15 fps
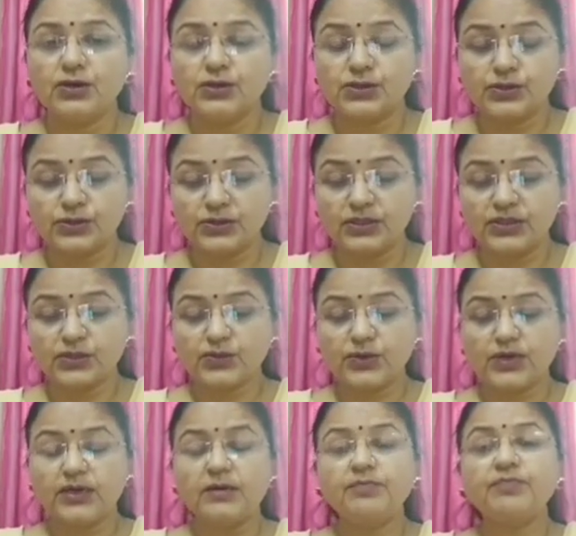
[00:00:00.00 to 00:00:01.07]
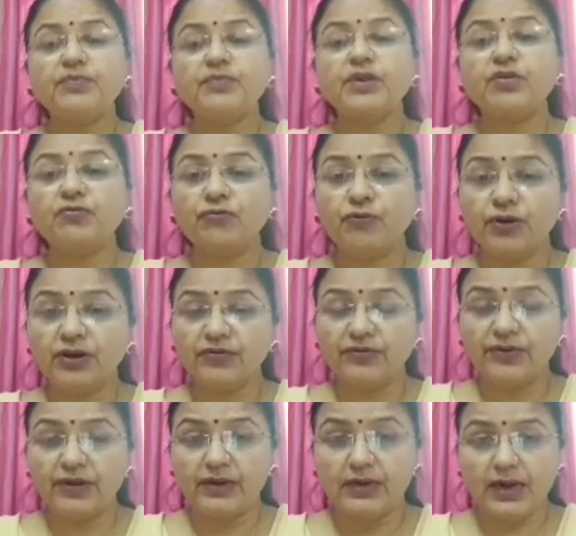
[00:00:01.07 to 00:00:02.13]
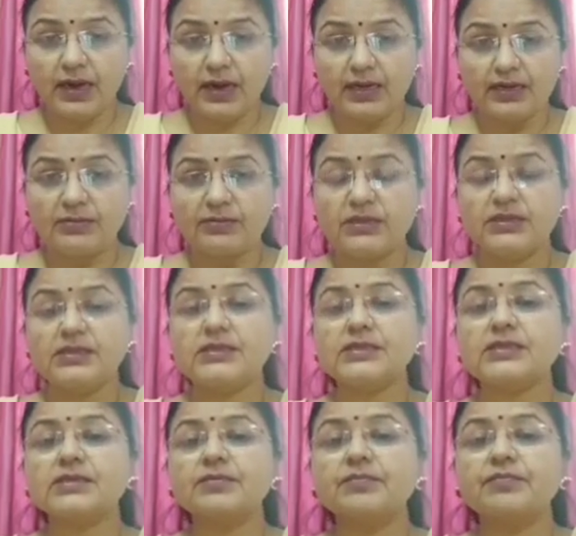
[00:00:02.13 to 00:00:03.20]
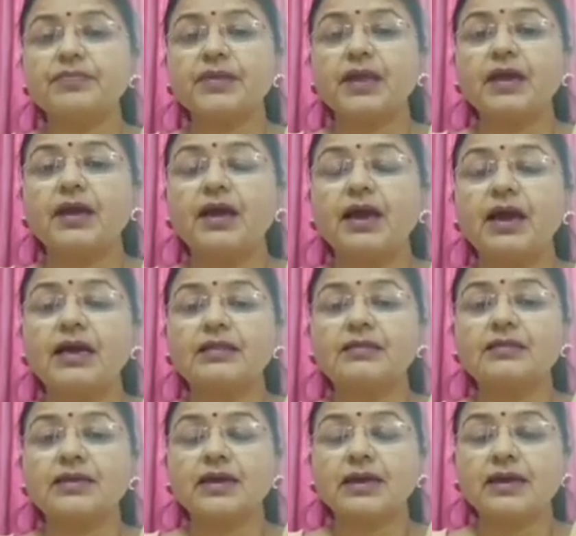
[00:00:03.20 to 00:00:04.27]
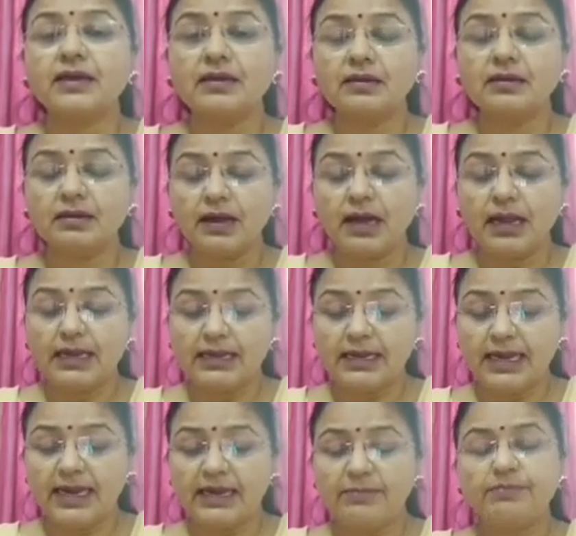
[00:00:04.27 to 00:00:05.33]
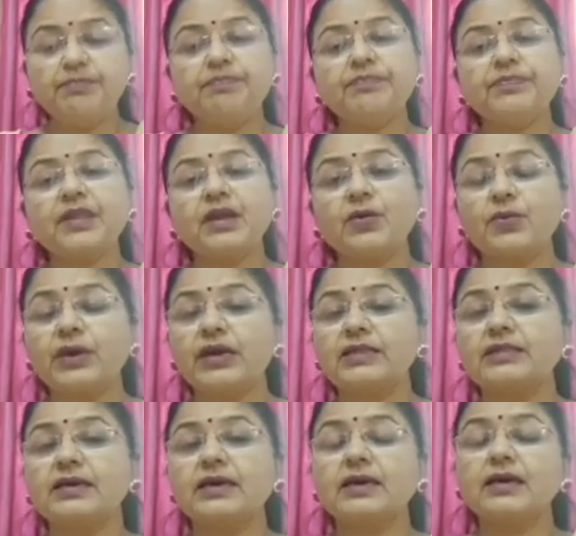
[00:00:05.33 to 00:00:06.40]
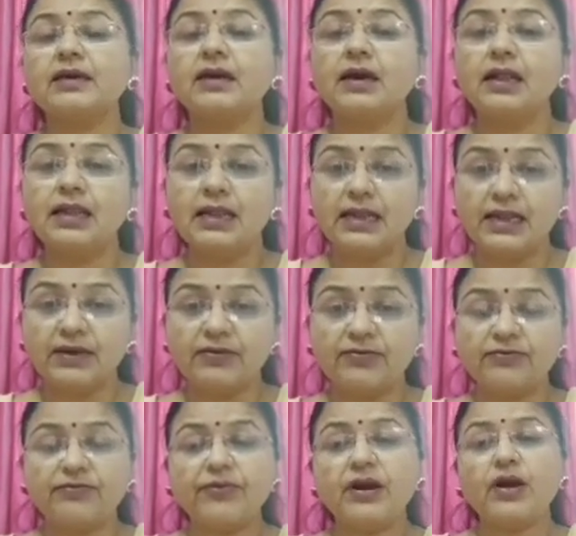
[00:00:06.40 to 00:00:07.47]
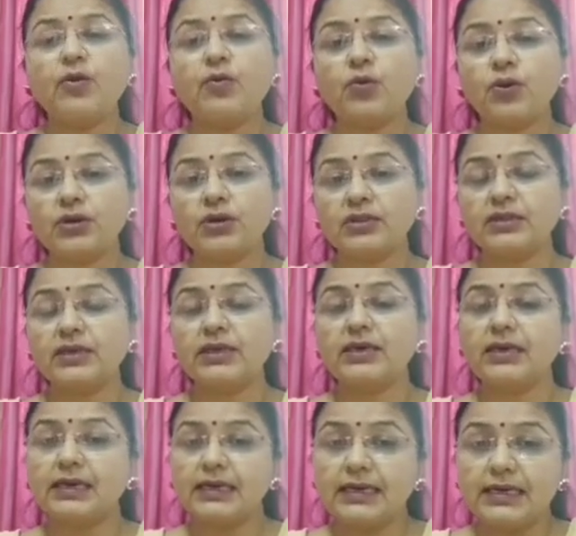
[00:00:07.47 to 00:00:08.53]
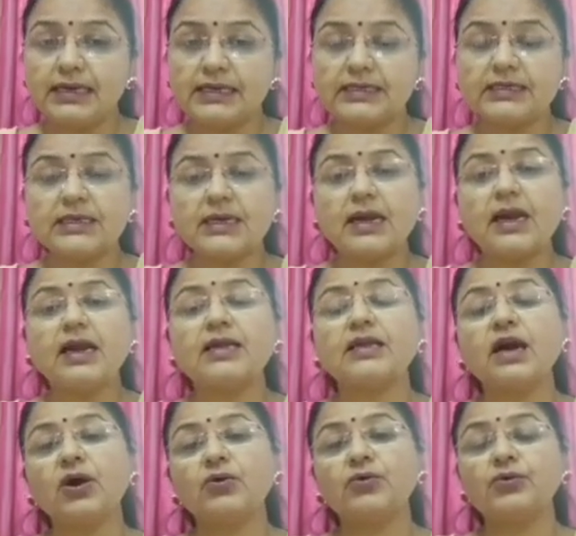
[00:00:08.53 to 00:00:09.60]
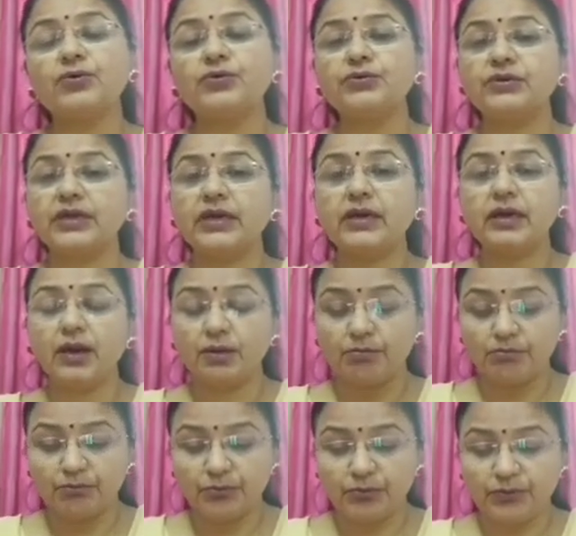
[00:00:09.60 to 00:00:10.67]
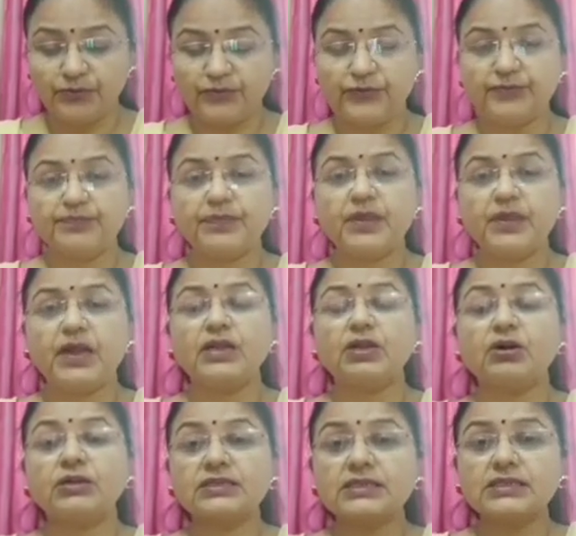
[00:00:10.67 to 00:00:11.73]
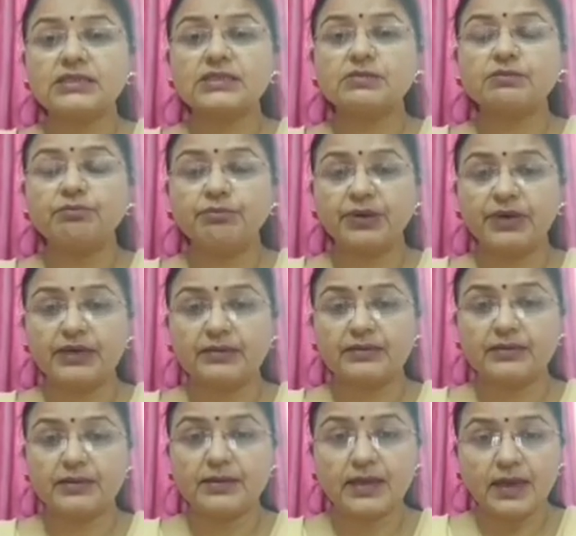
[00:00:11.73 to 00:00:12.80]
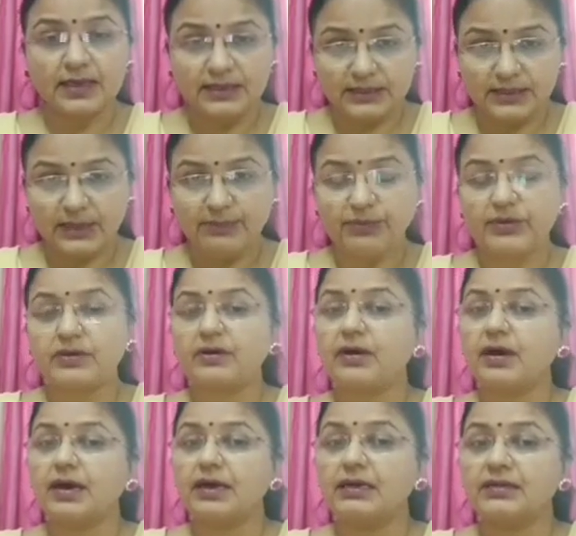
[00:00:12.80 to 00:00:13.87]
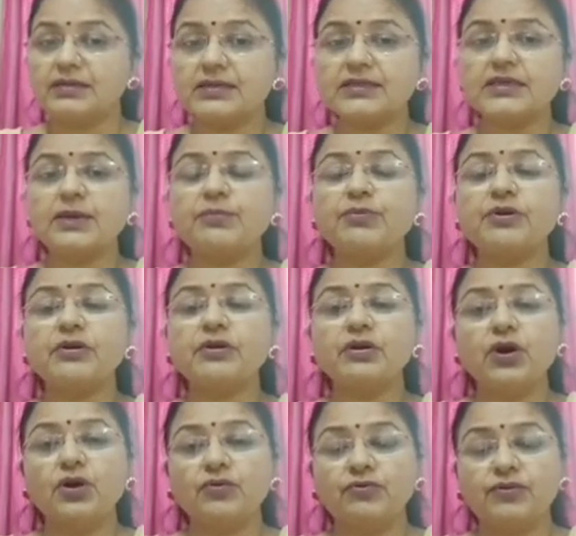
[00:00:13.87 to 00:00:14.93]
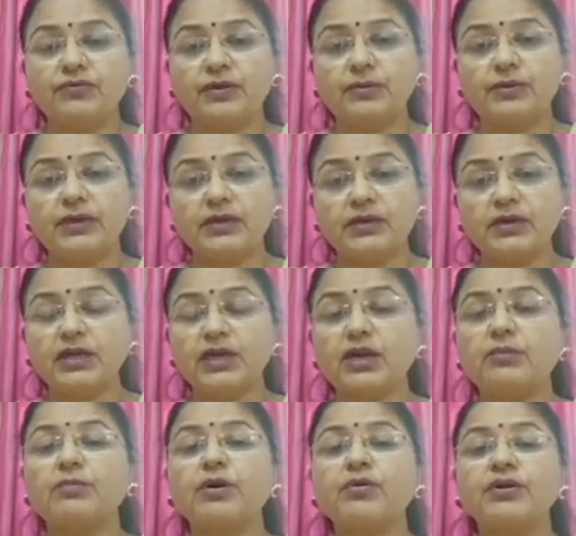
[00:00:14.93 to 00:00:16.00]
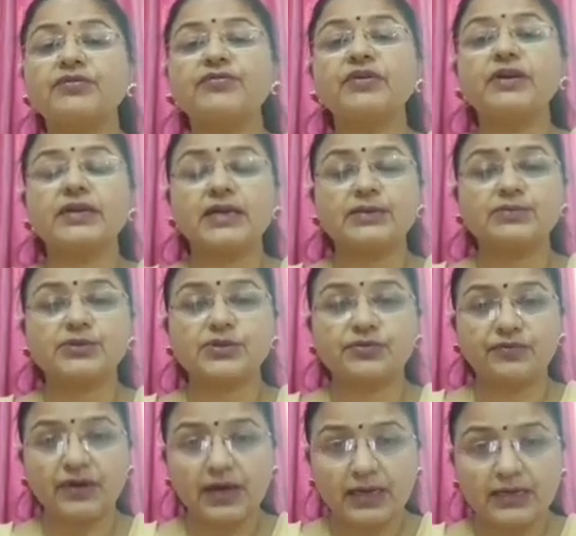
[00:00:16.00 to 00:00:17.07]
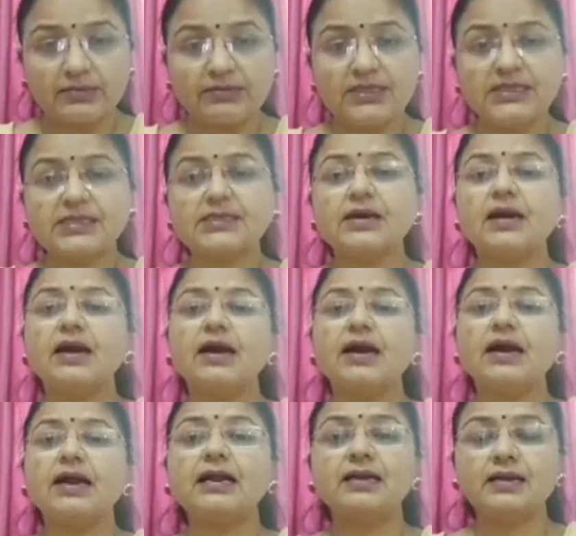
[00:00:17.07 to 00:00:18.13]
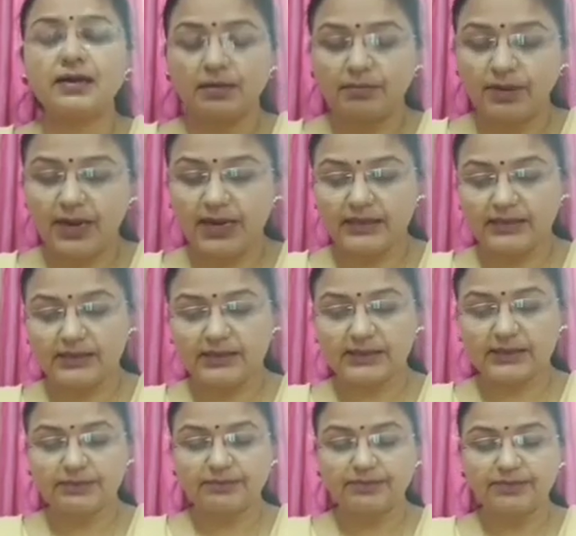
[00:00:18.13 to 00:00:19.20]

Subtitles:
So these were 4 different animals and their name, where they live, what they eat, and how do they move. Now let us begin the chapter. In this chapter, we will be learning about different types of animals and plants.